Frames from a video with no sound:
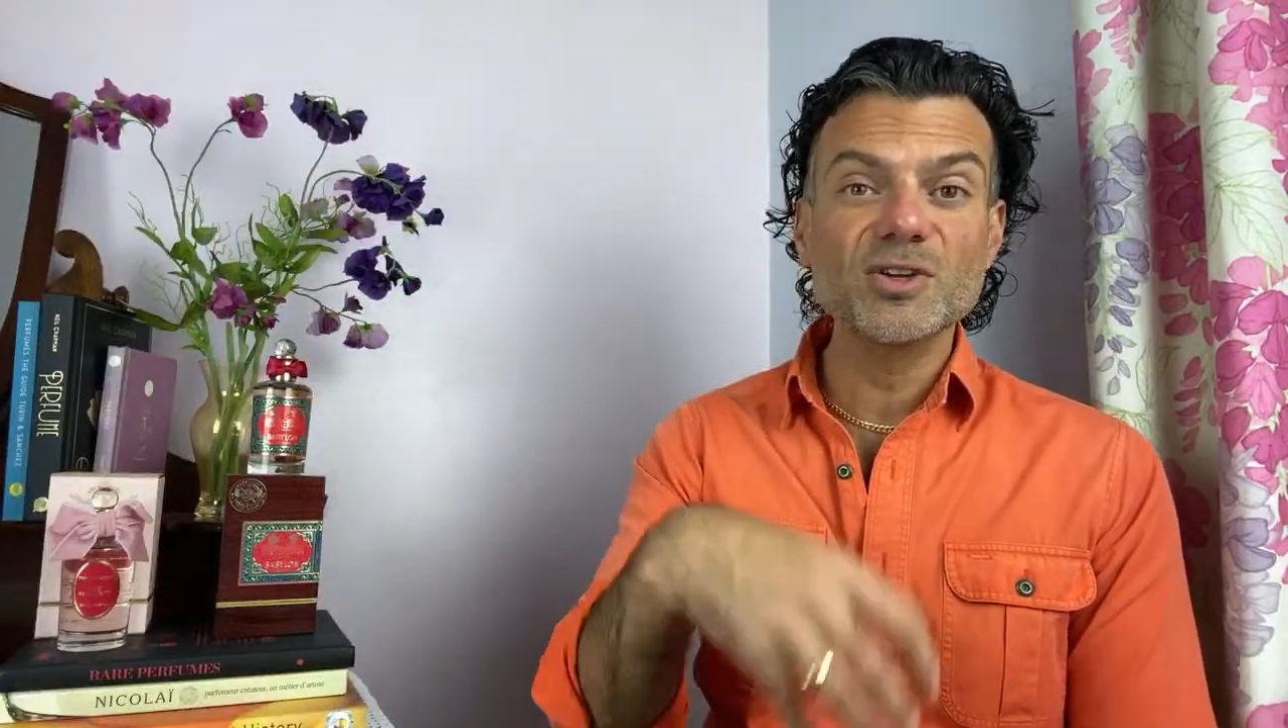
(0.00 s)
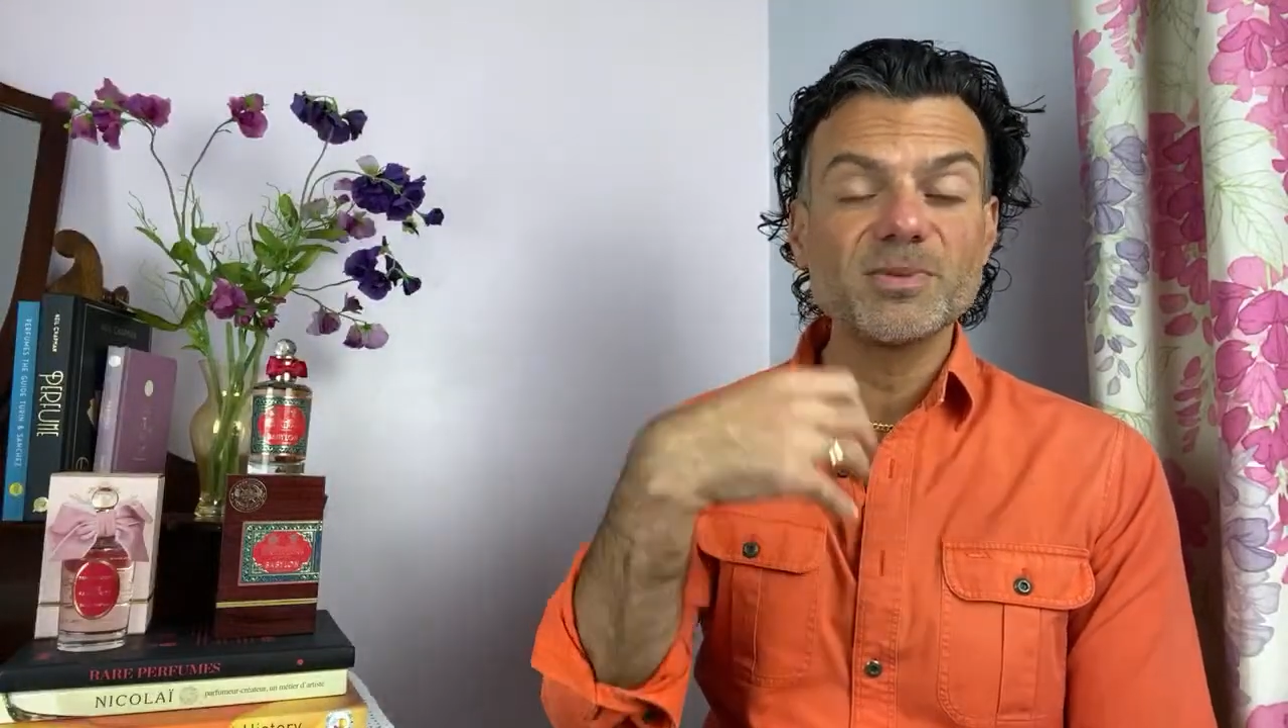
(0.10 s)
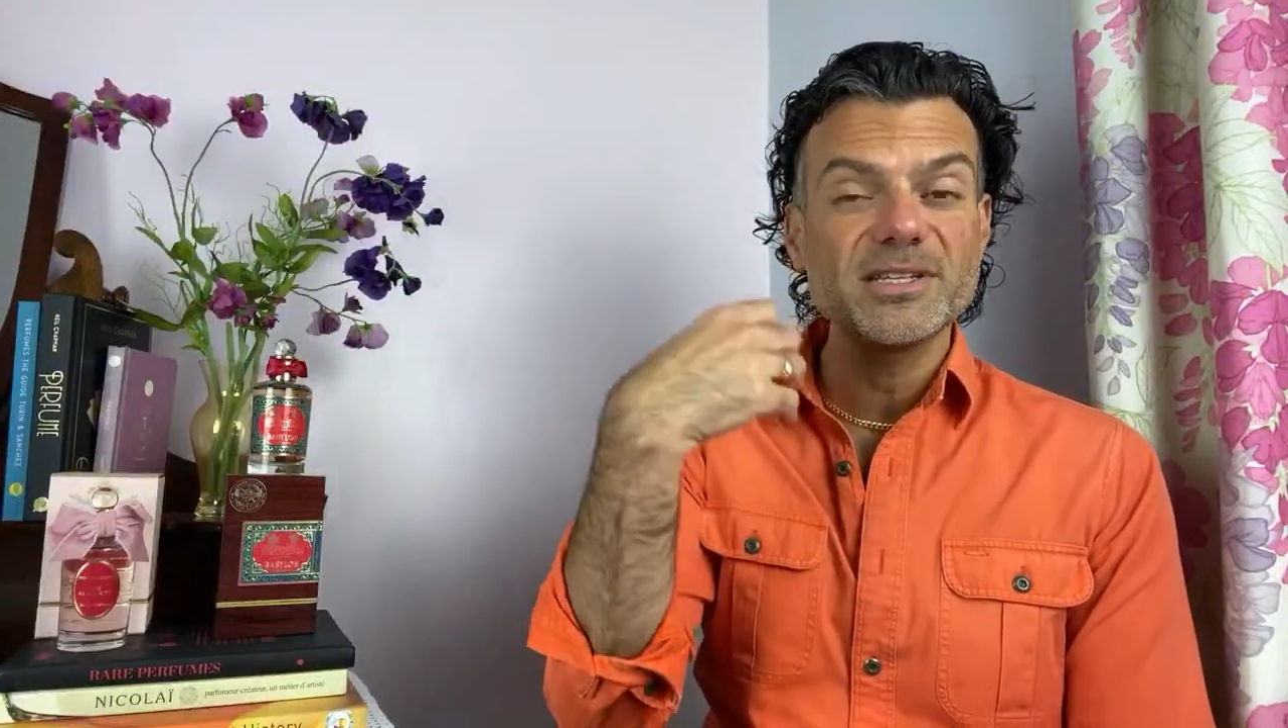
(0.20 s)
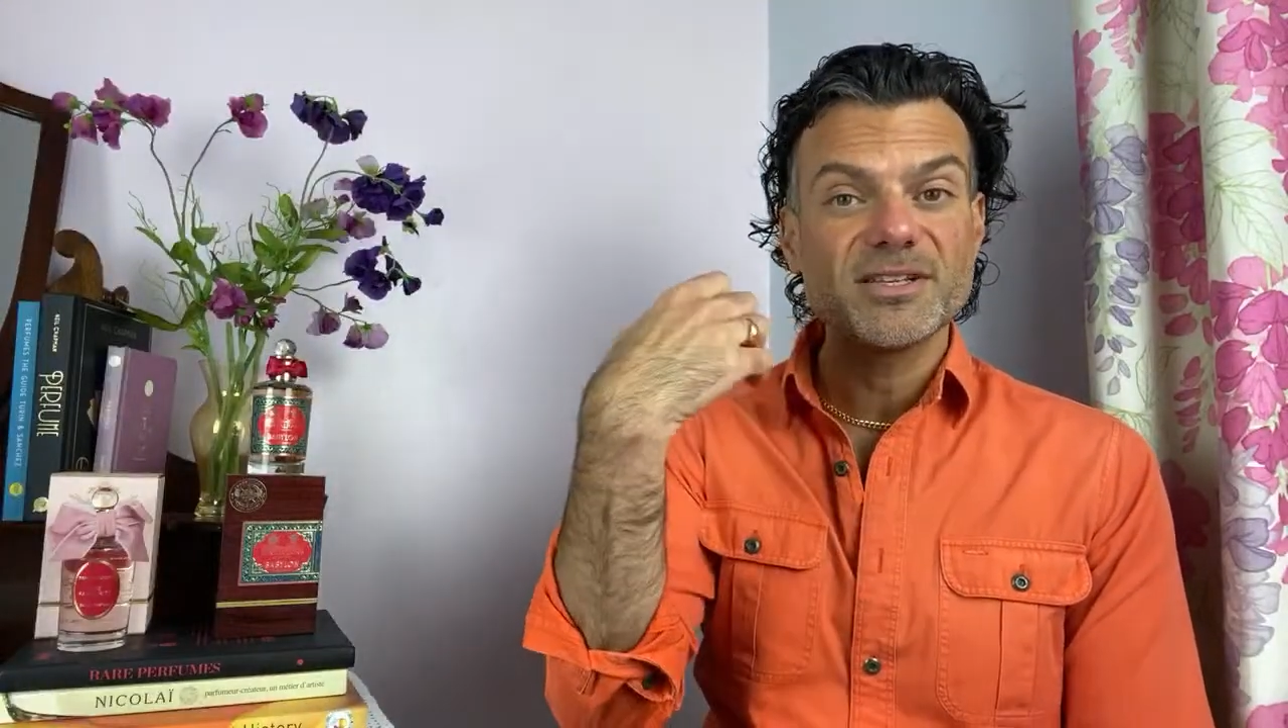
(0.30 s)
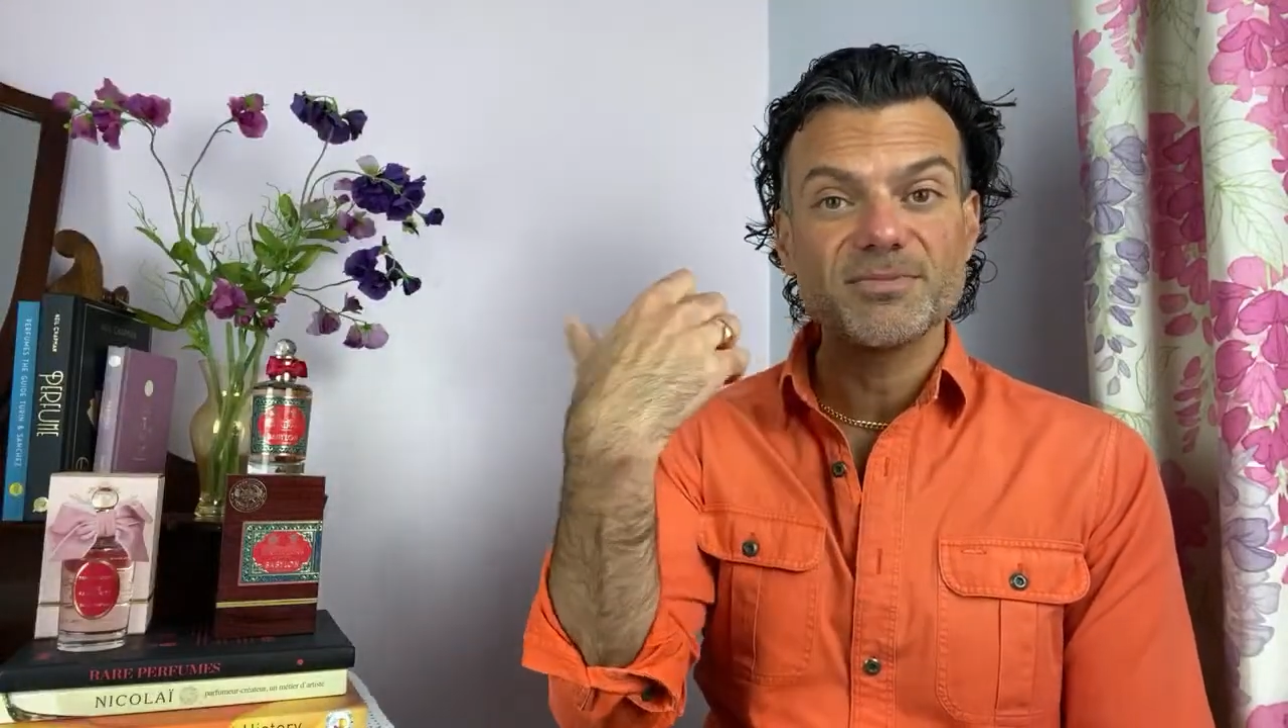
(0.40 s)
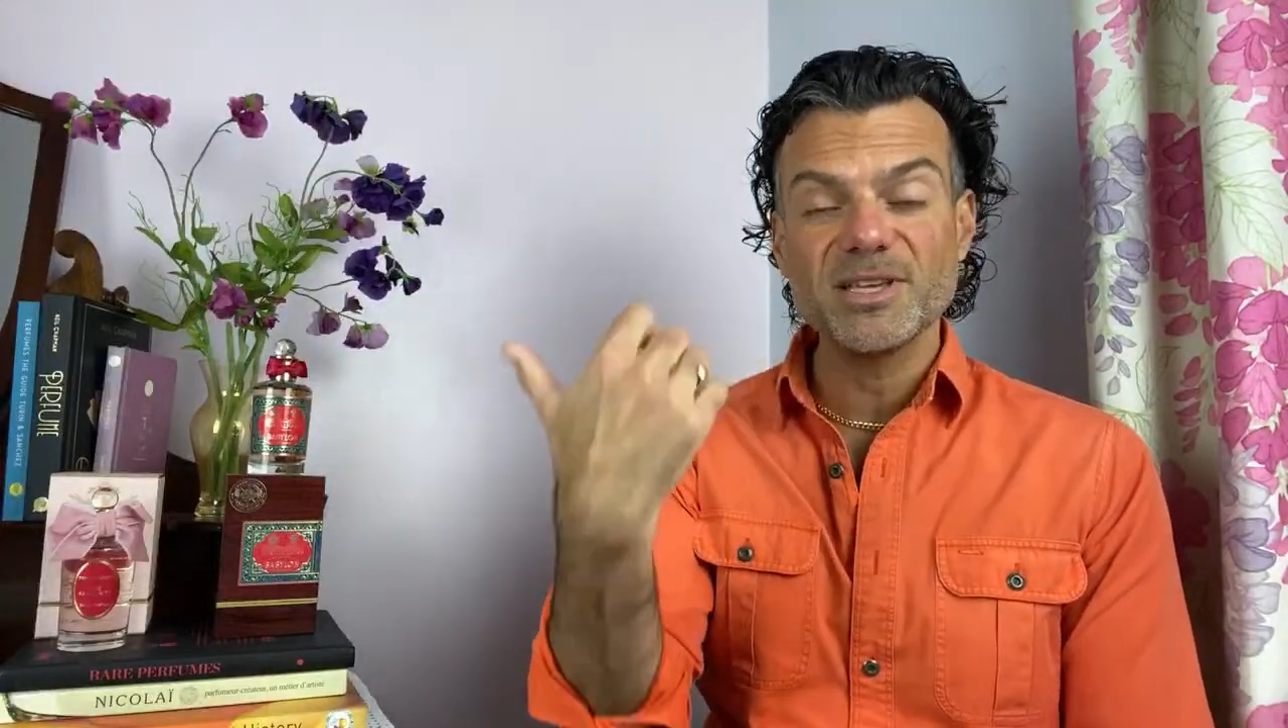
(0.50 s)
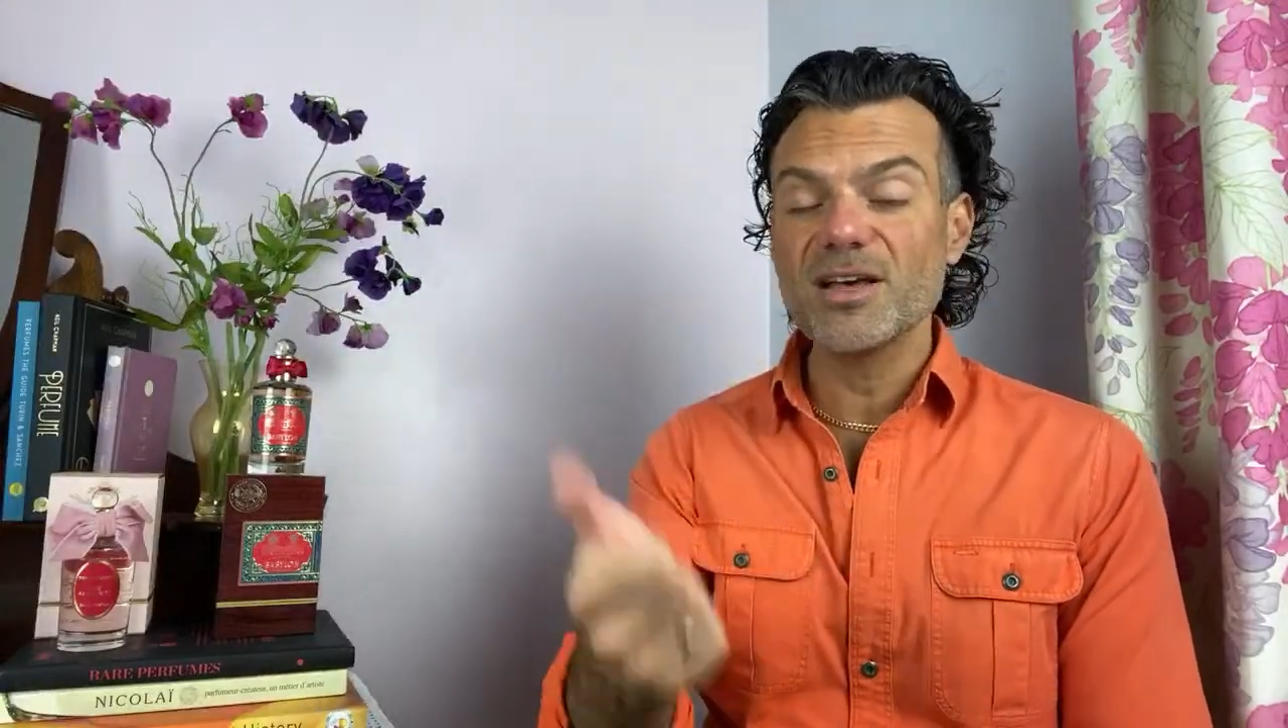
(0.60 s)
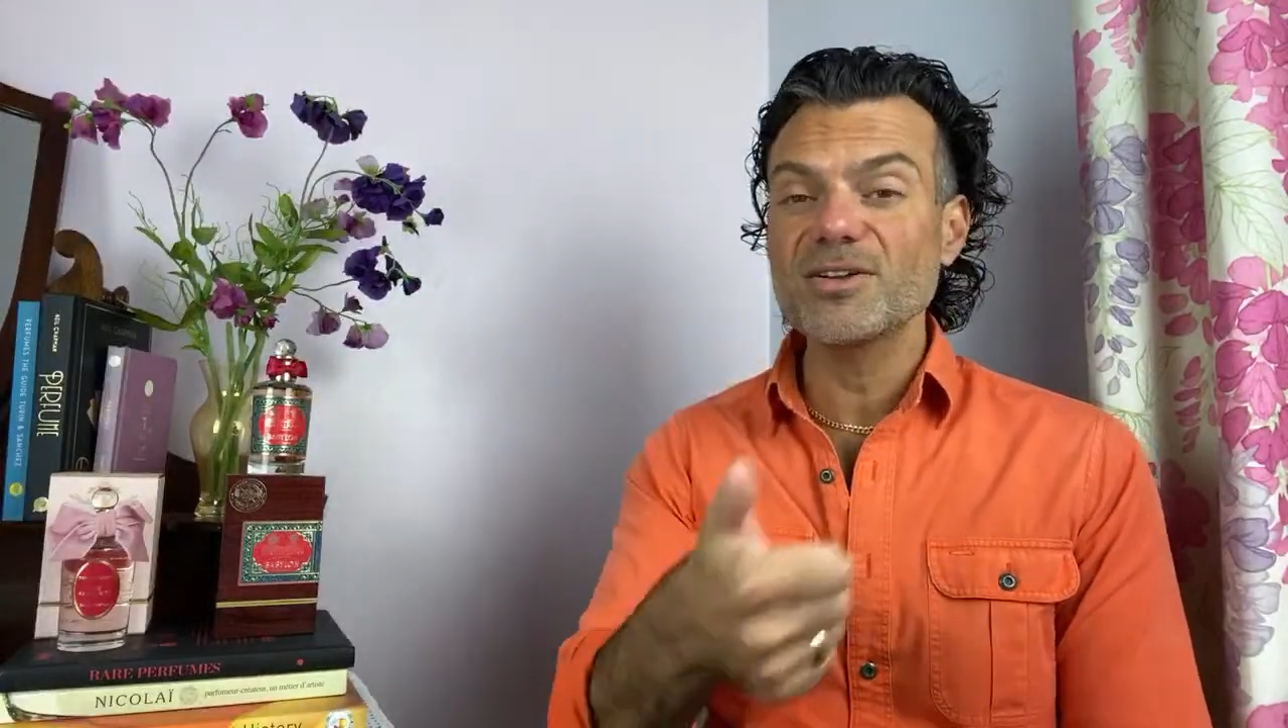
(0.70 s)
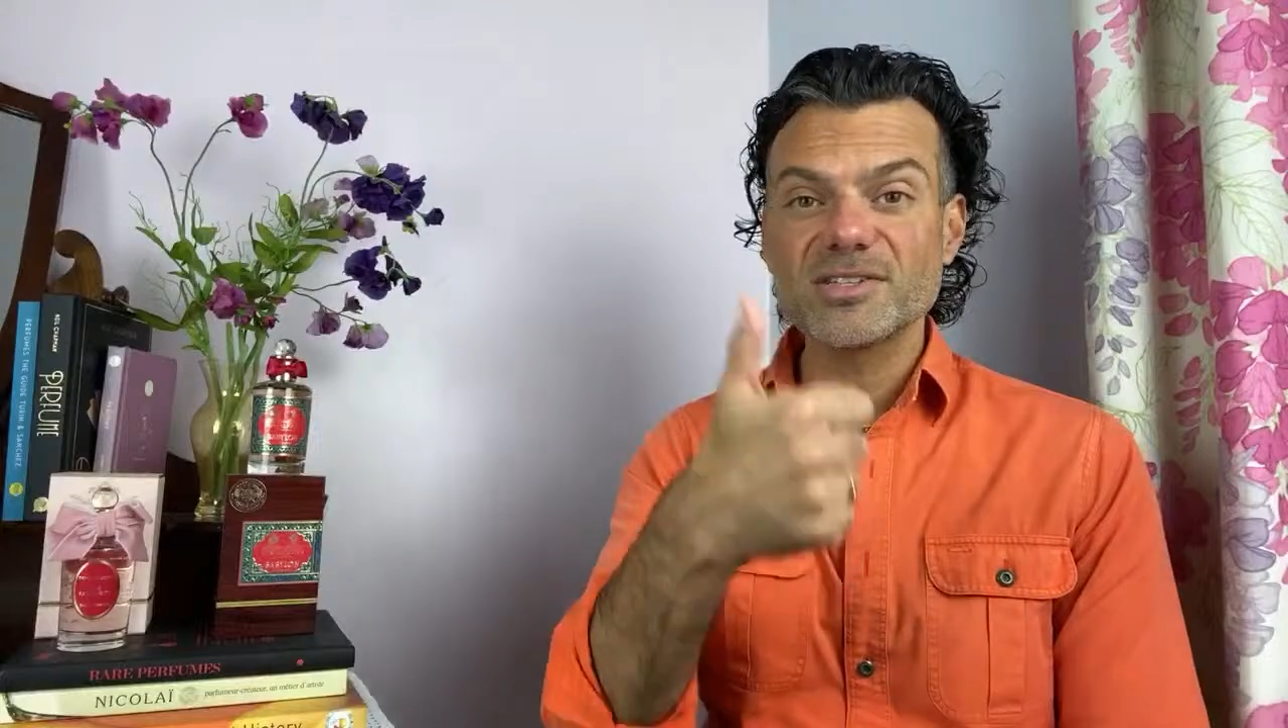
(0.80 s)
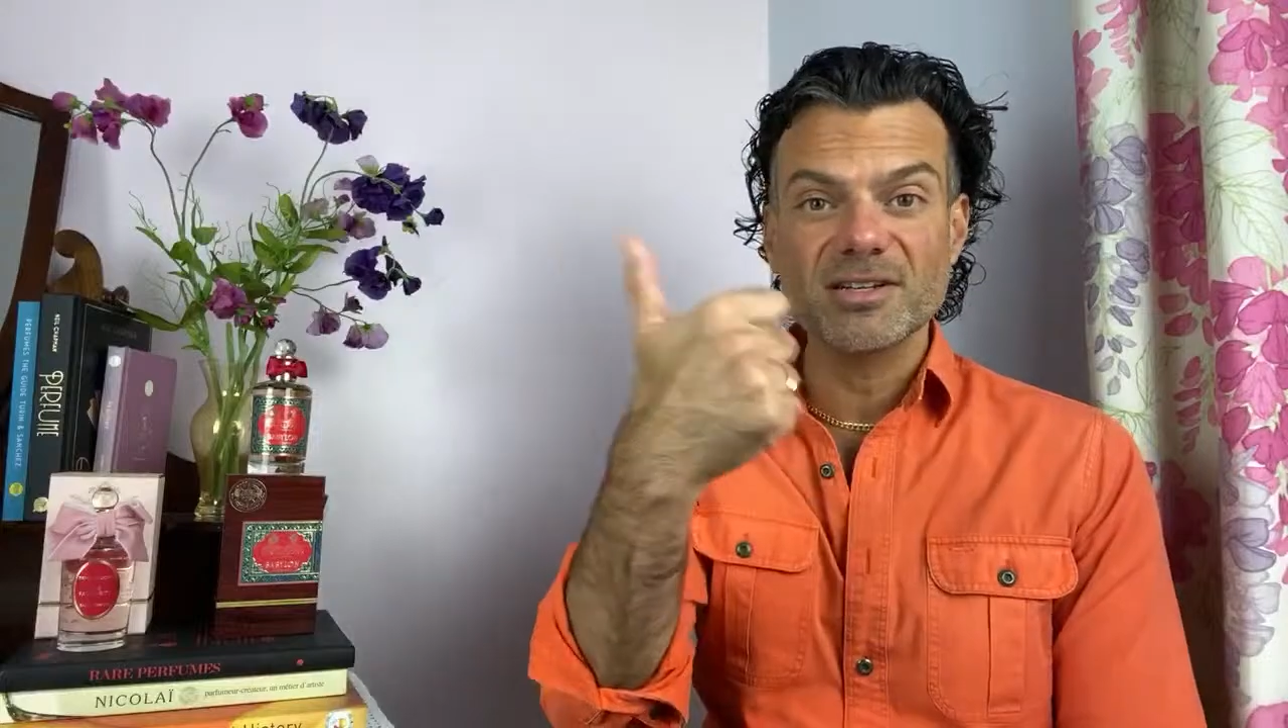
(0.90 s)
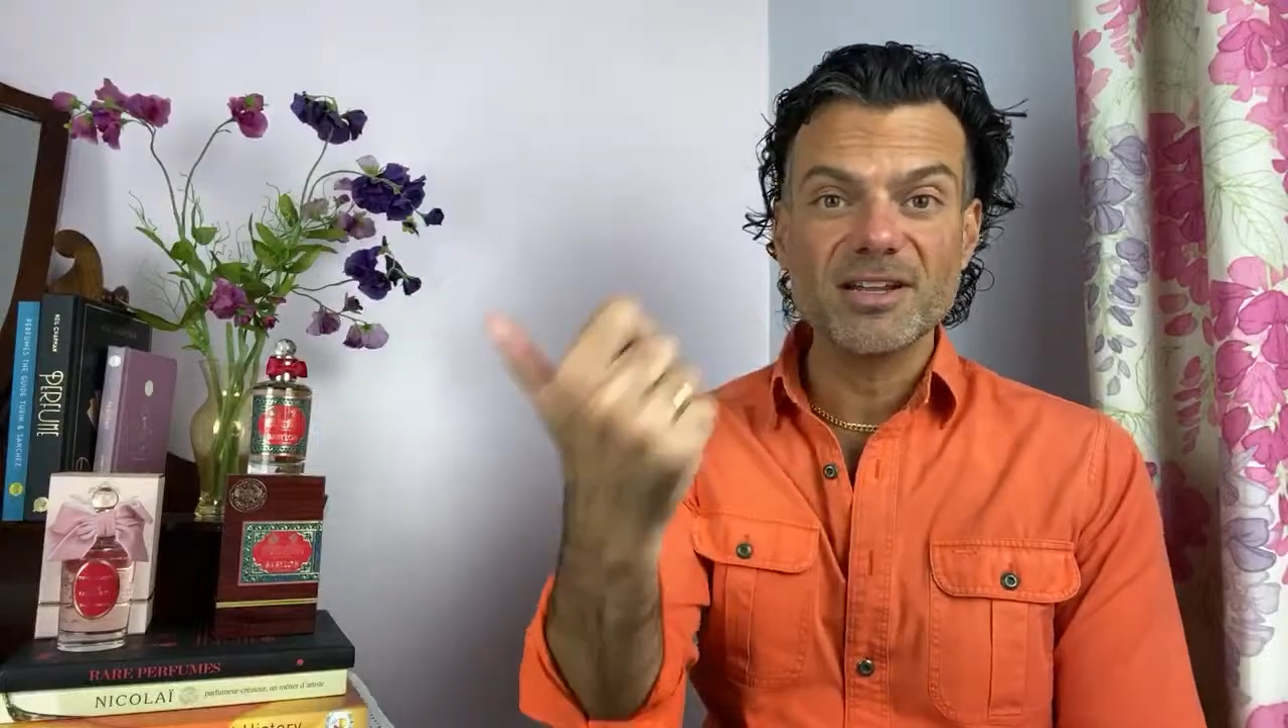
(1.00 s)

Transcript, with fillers: Please give me hearts and